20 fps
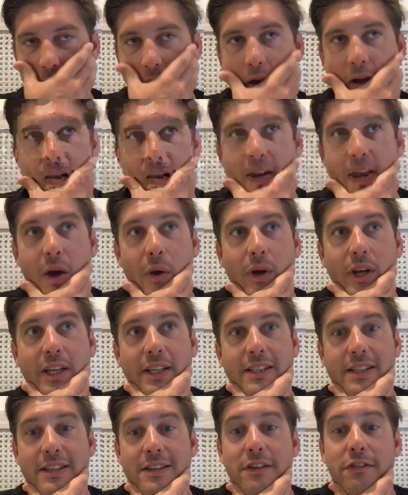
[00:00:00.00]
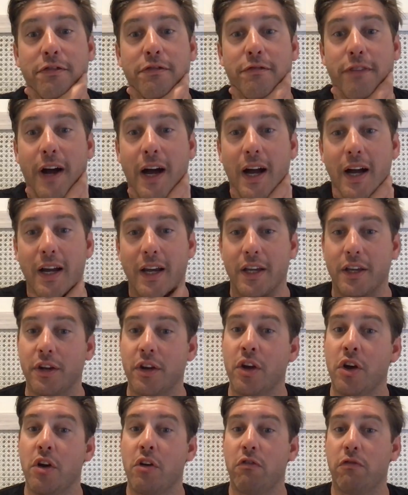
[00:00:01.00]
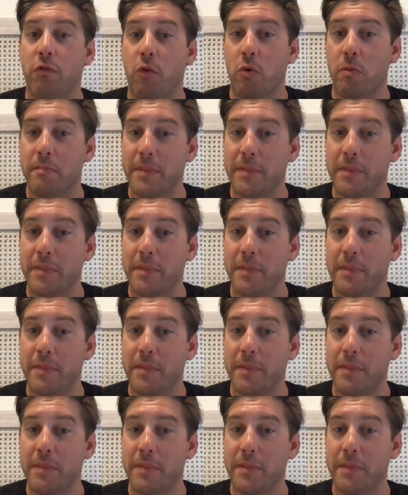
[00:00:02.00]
and now I need to define for